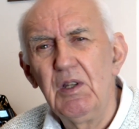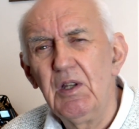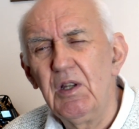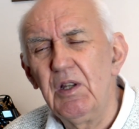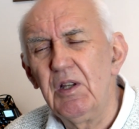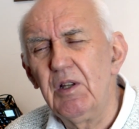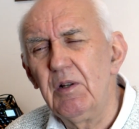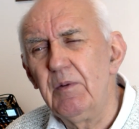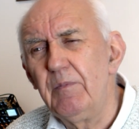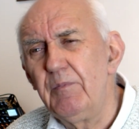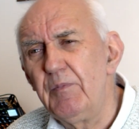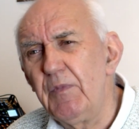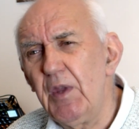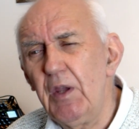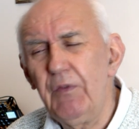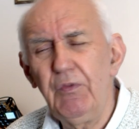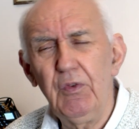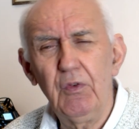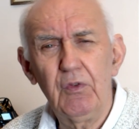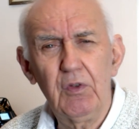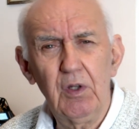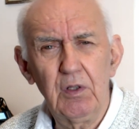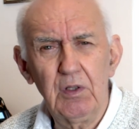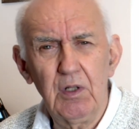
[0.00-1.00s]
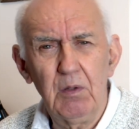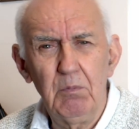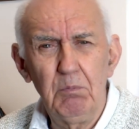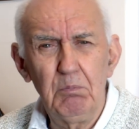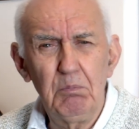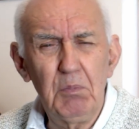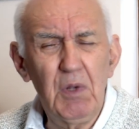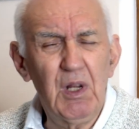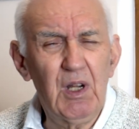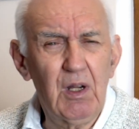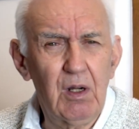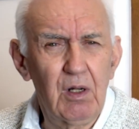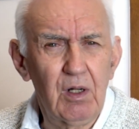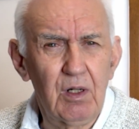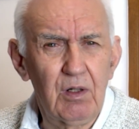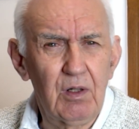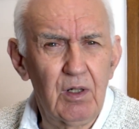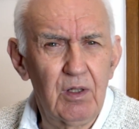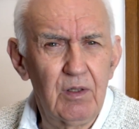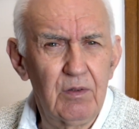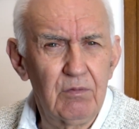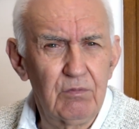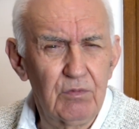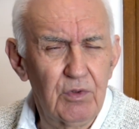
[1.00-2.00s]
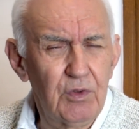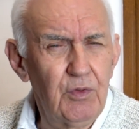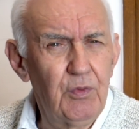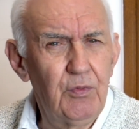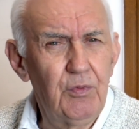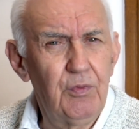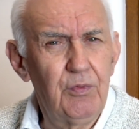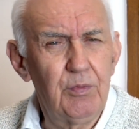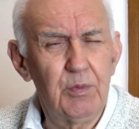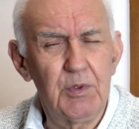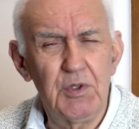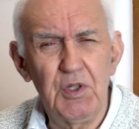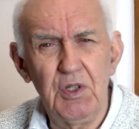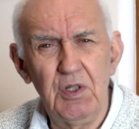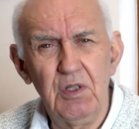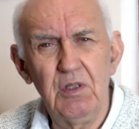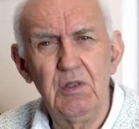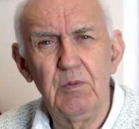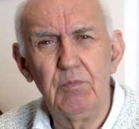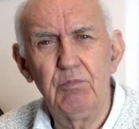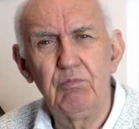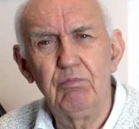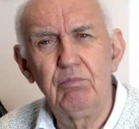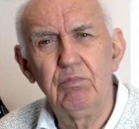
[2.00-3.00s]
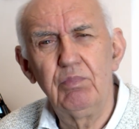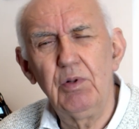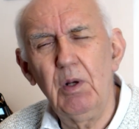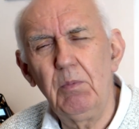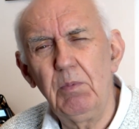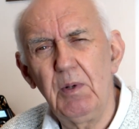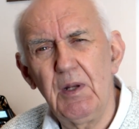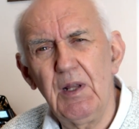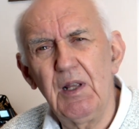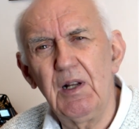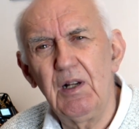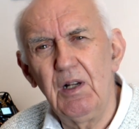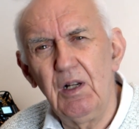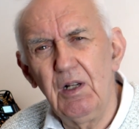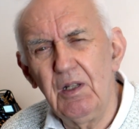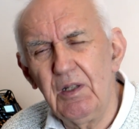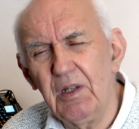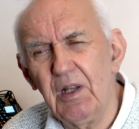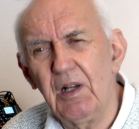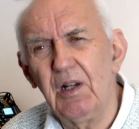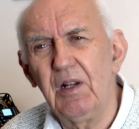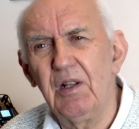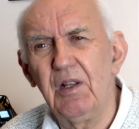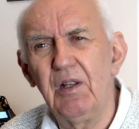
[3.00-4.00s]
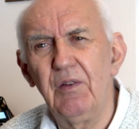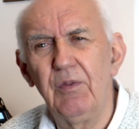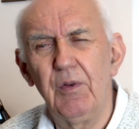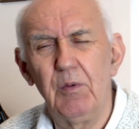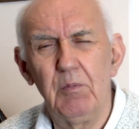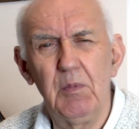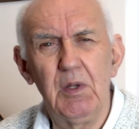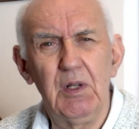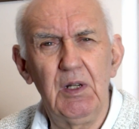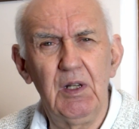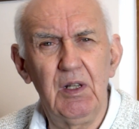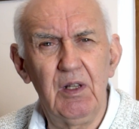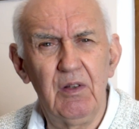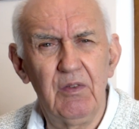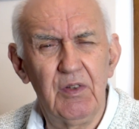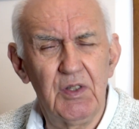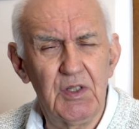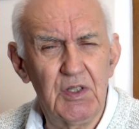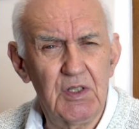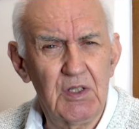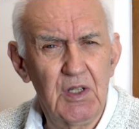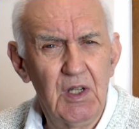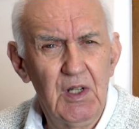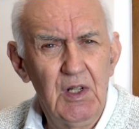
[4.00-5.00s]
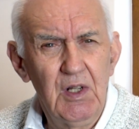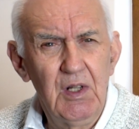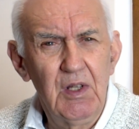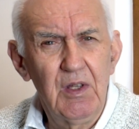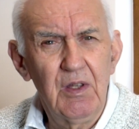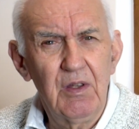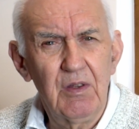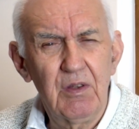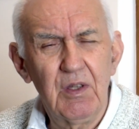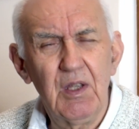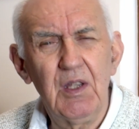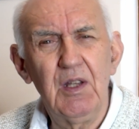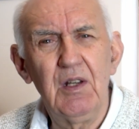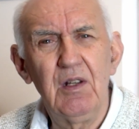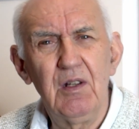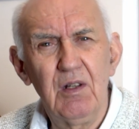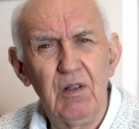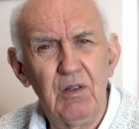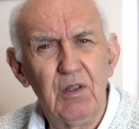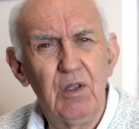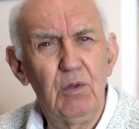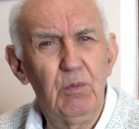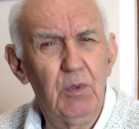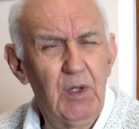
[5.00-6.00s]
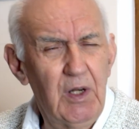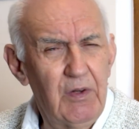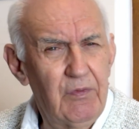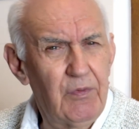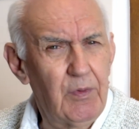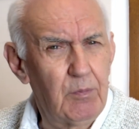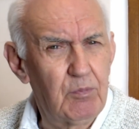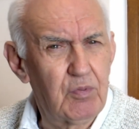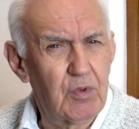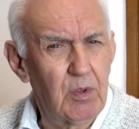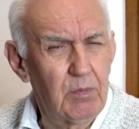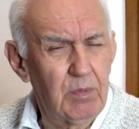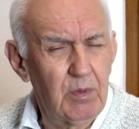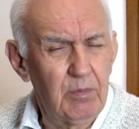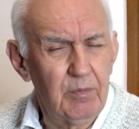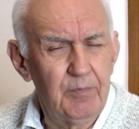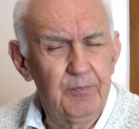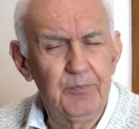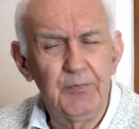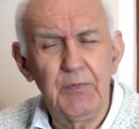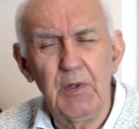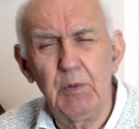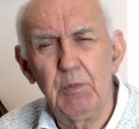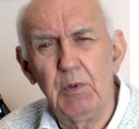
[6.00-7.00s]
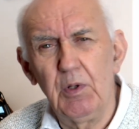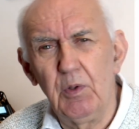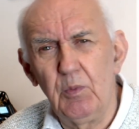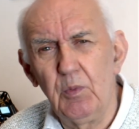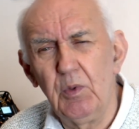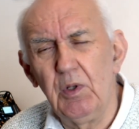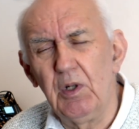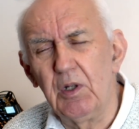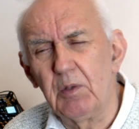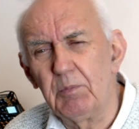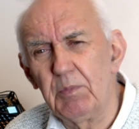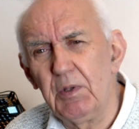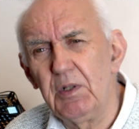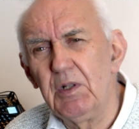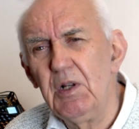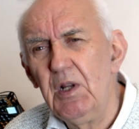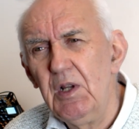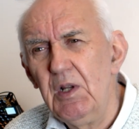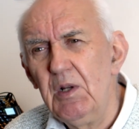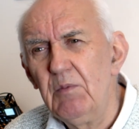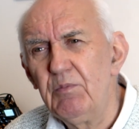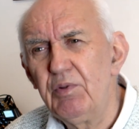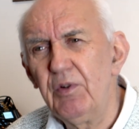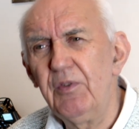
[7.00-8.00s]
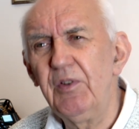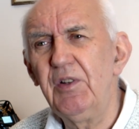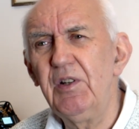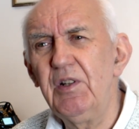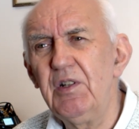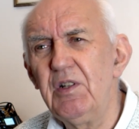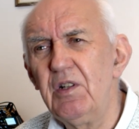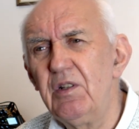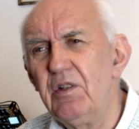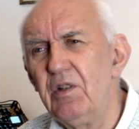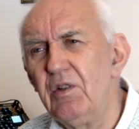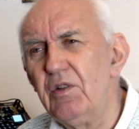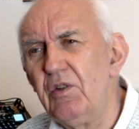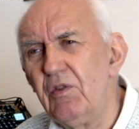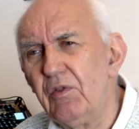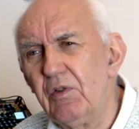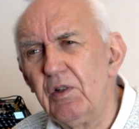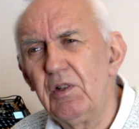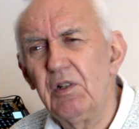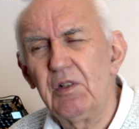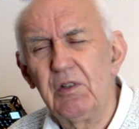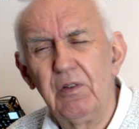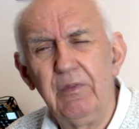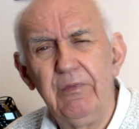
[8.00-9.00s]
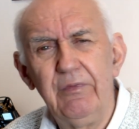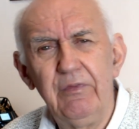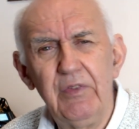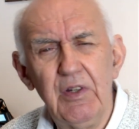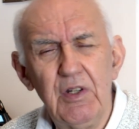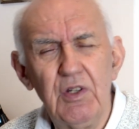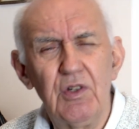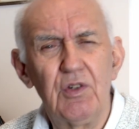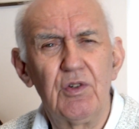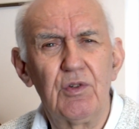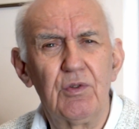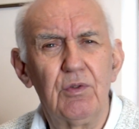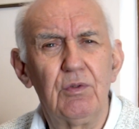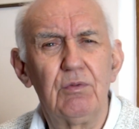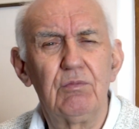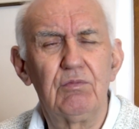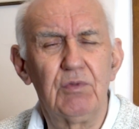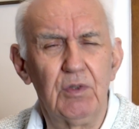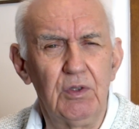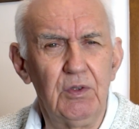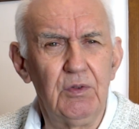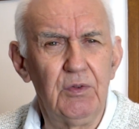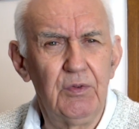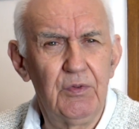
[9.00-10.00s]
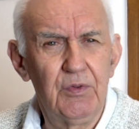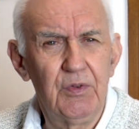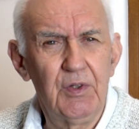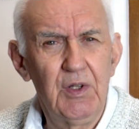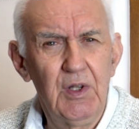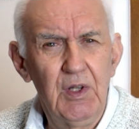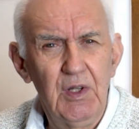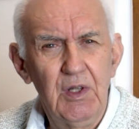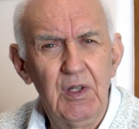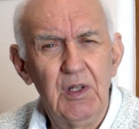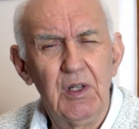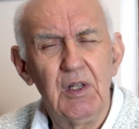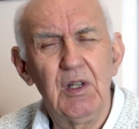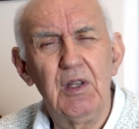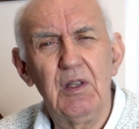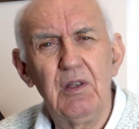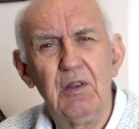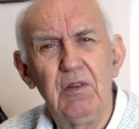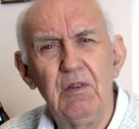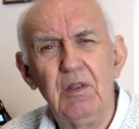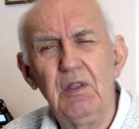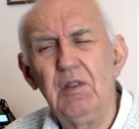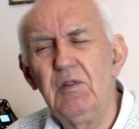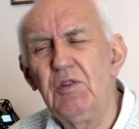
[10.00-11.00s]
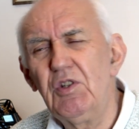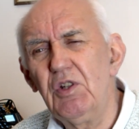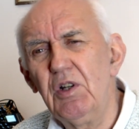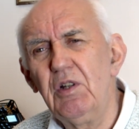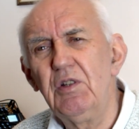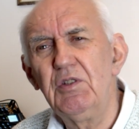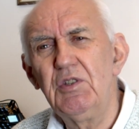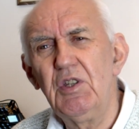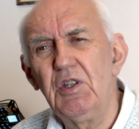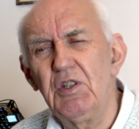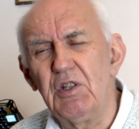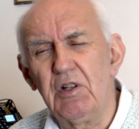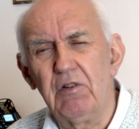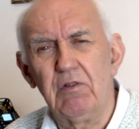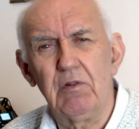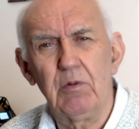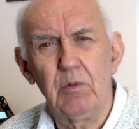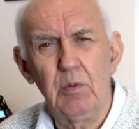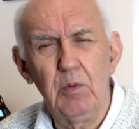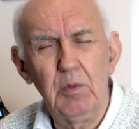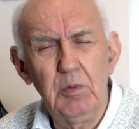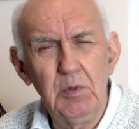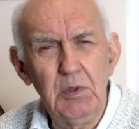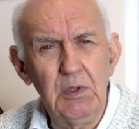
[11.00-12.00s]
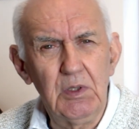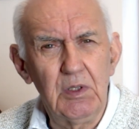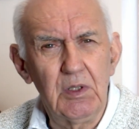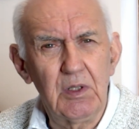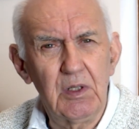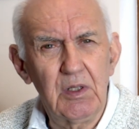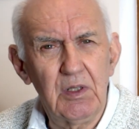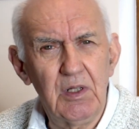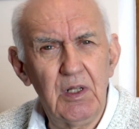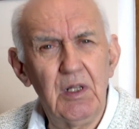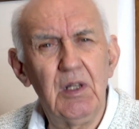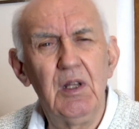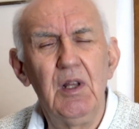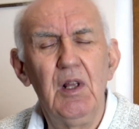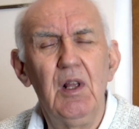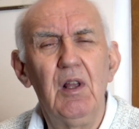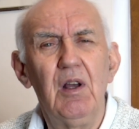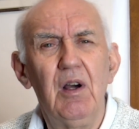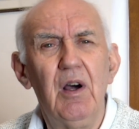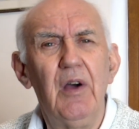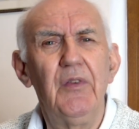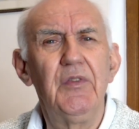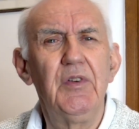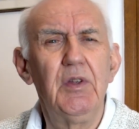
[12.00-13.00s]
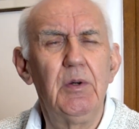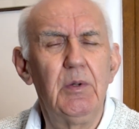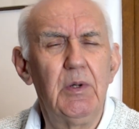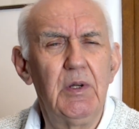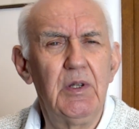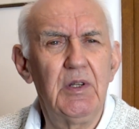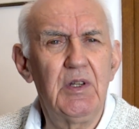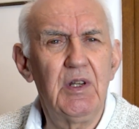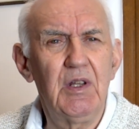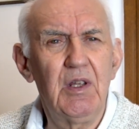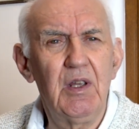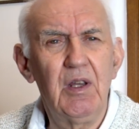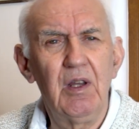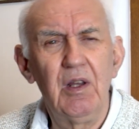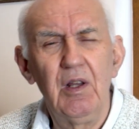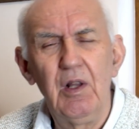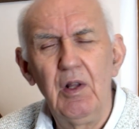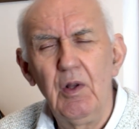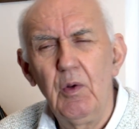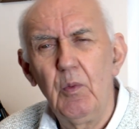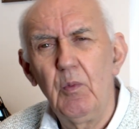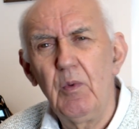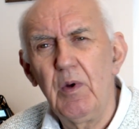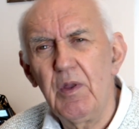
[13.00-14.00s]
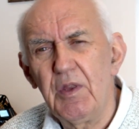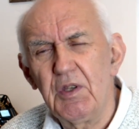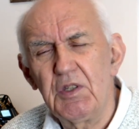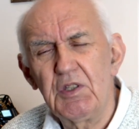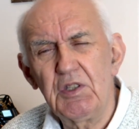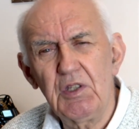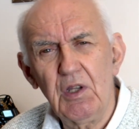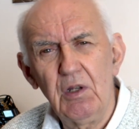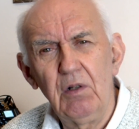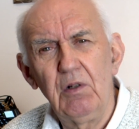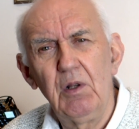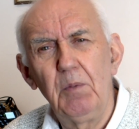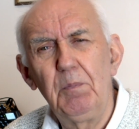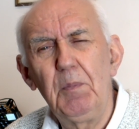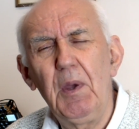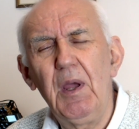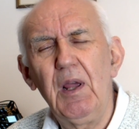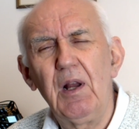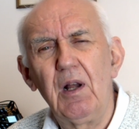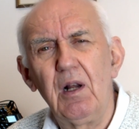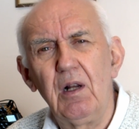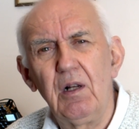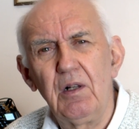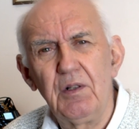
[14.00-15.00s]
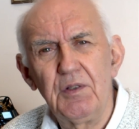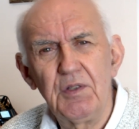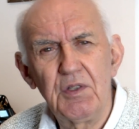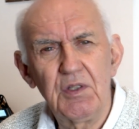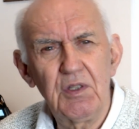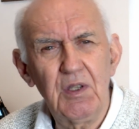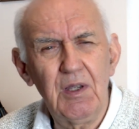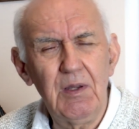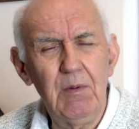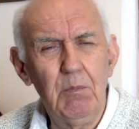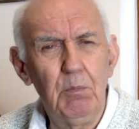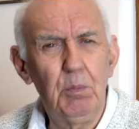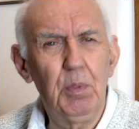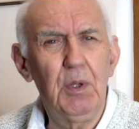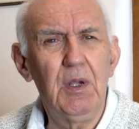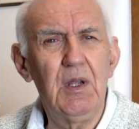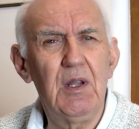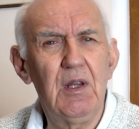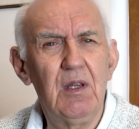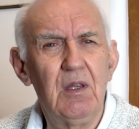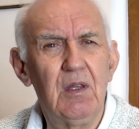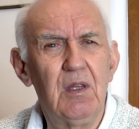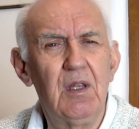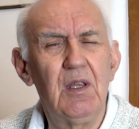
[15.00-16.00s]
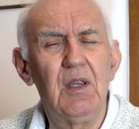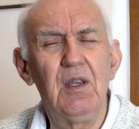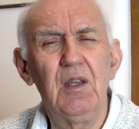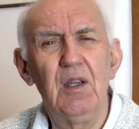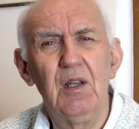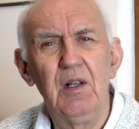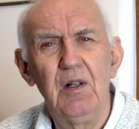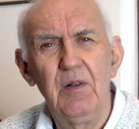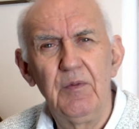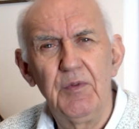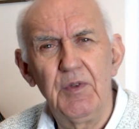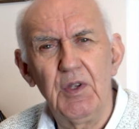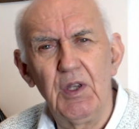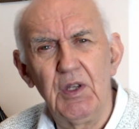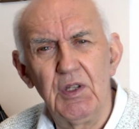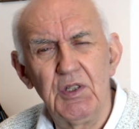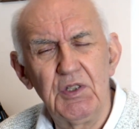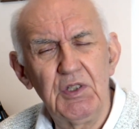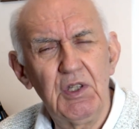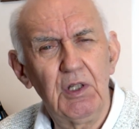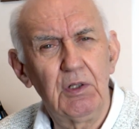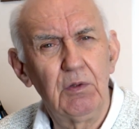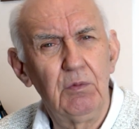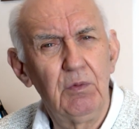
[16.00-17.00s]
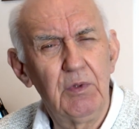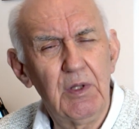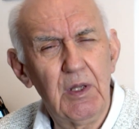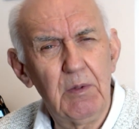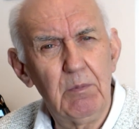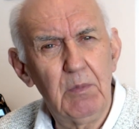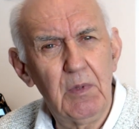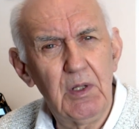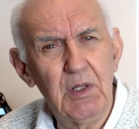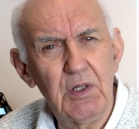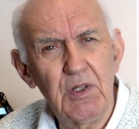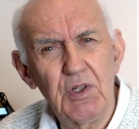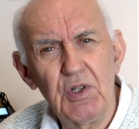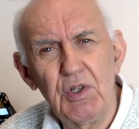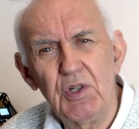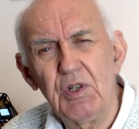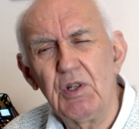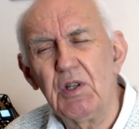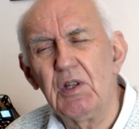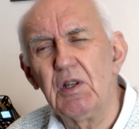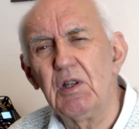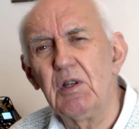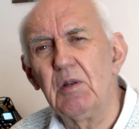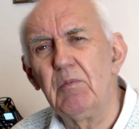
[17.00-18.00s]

If you've got a metal roof, which is probably unlikely for many of us, then you will have a problem. It won't work. But provided that you've got a conventional roof, the chances are it will work. Now, I've no idea whether solar panels impede the signal that much.